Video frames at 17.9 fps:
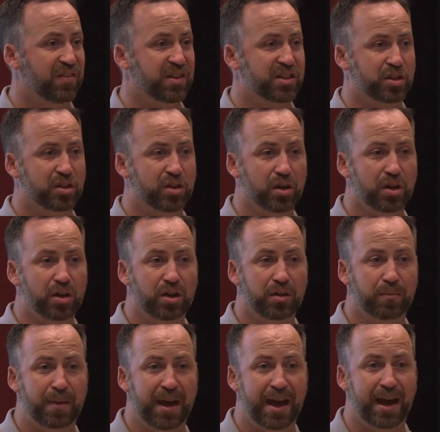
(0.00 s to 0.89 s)
if it's
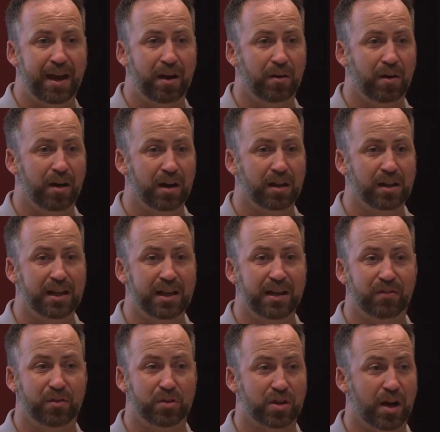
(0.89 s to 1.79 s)
good, bad, or
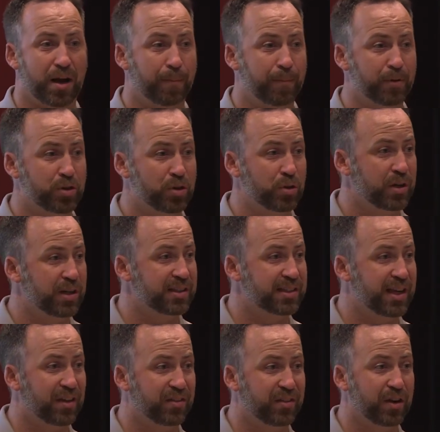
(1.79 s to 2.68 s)
ugly, if there's
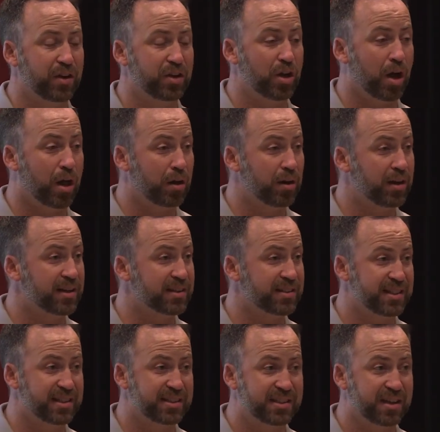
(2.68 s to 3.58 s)
opportunities out there, y'all are
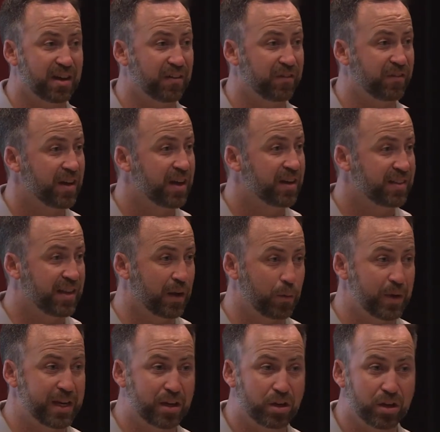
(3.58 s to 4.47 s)
going to see stuff
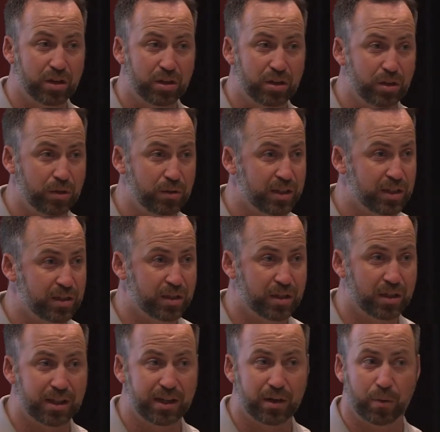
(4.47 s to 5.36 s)
that we could do
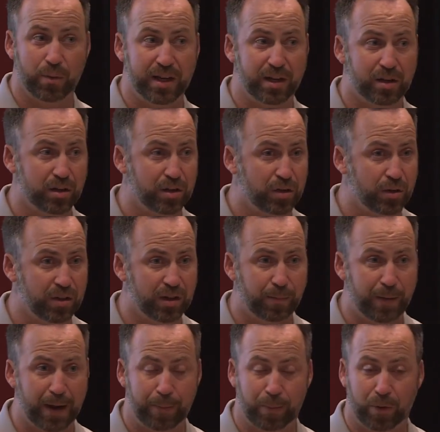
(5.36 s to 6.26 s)
digitally or we could
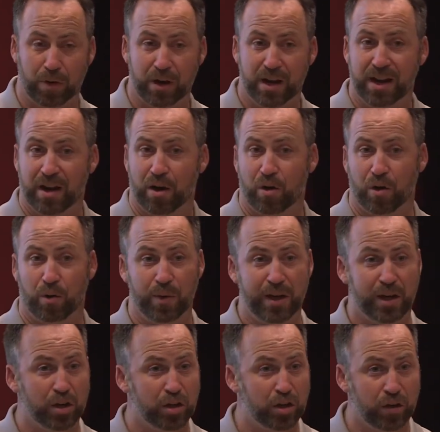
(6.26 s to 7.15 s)
do in the paper
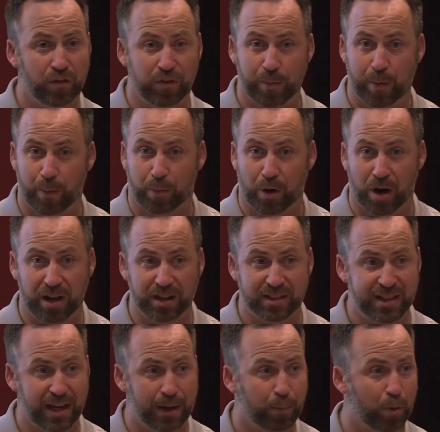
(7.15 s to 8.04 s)
or we could do from a
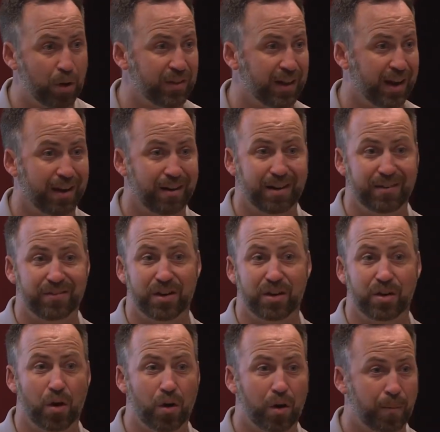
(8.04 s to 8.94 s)
product standpoint that I don't
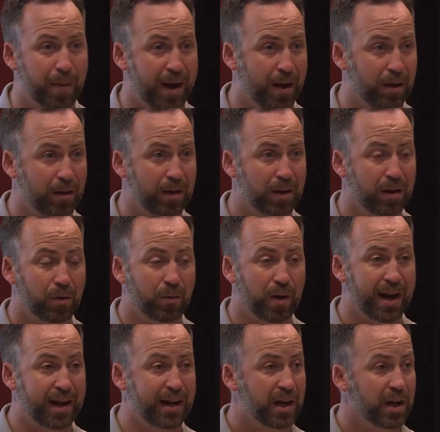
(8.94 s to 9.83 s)
even know about,
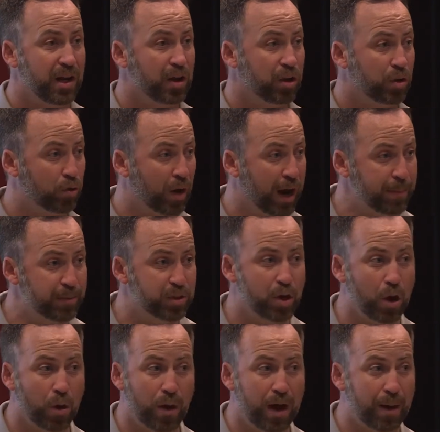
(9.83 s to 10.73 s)
right?
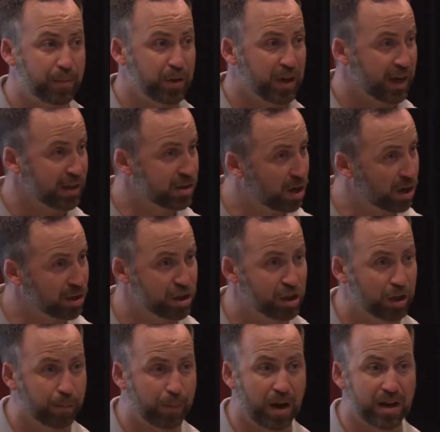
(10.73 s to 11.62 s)
Gripes go up. You got to
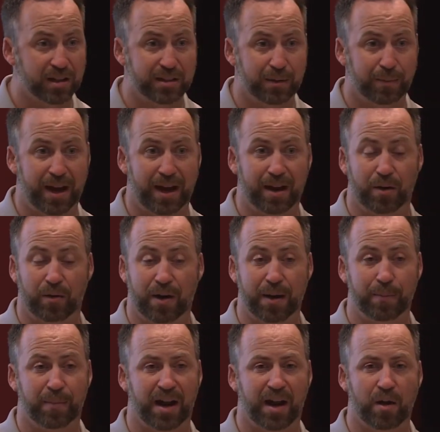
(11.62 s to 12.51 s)
talk to your boss about
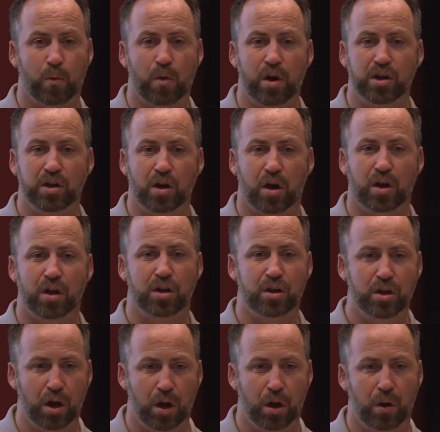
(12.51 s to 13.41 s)
it, right? But I want y'all
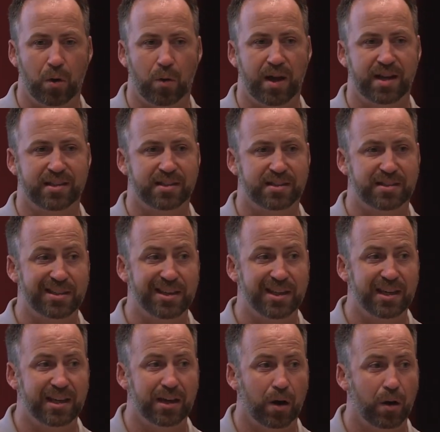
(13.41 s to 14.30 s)
to know as a
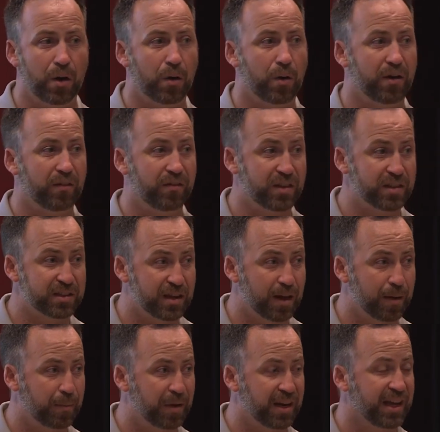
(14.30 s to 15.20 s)
CEO of
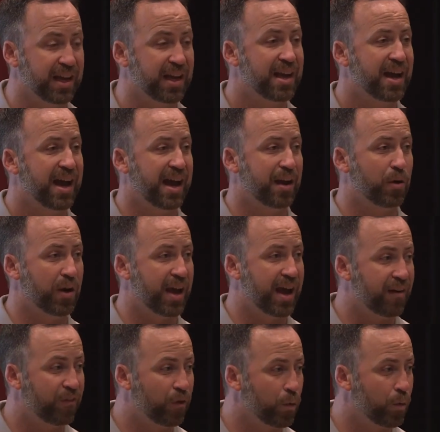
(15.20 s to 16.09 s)
this company, I
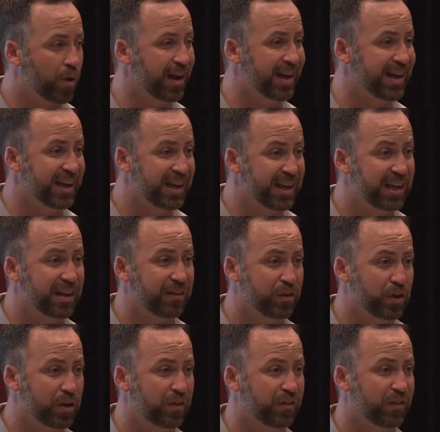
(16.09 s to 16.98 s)
don't ever want
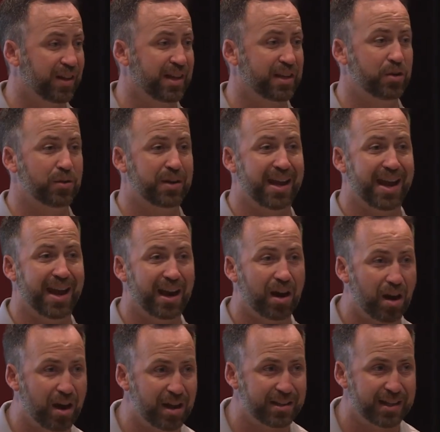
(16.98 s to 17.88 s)
any of you to feel like you
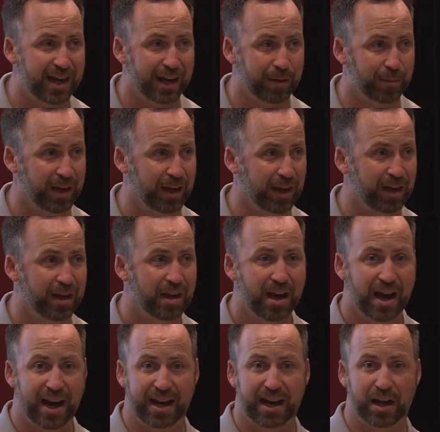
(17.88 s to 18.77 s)
can't contact me.
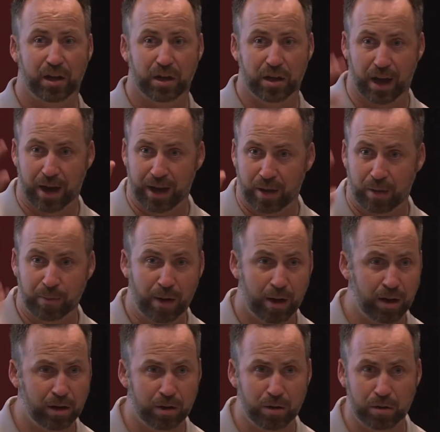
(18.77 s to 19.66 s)

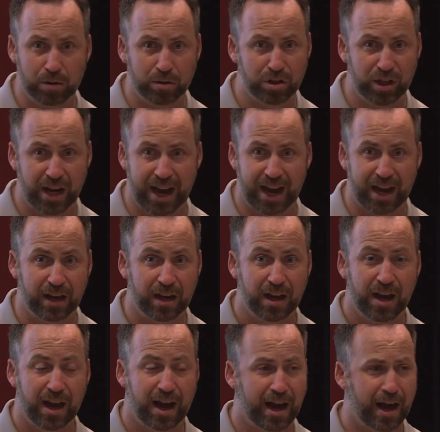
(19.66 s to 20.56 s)
I'm on Google
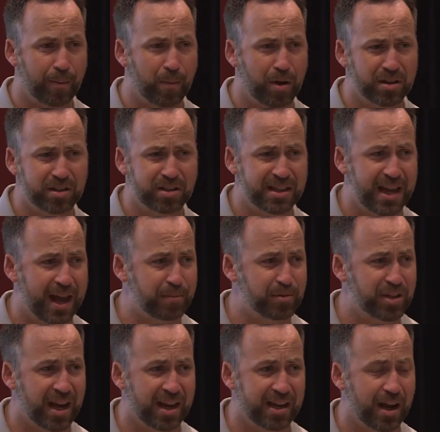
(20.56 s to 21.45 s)
Chat. I'm on
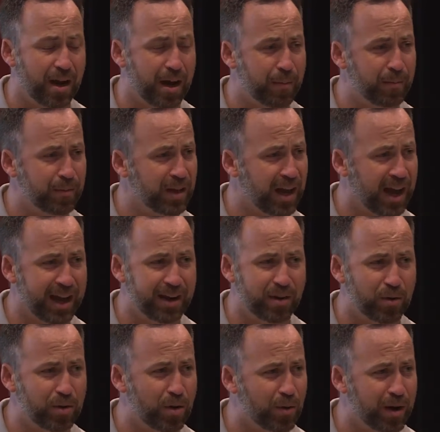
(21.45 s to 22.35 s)
Snapchat now.
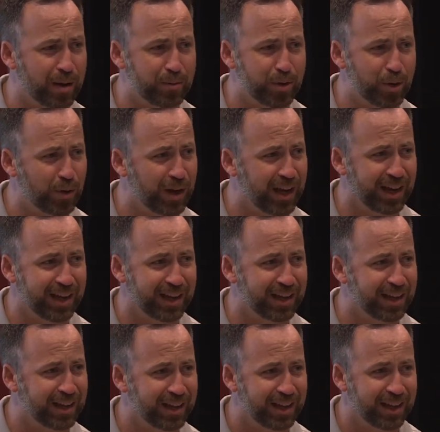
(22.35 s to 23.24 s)
I don't know what I'm
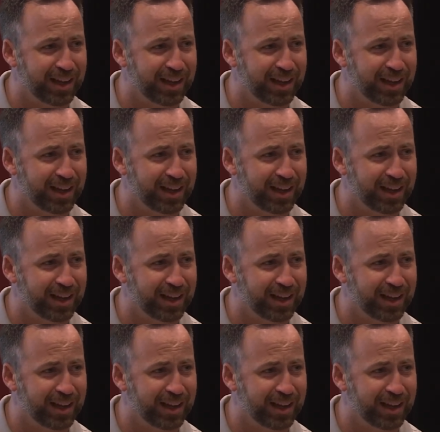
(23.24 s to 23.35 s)
doing.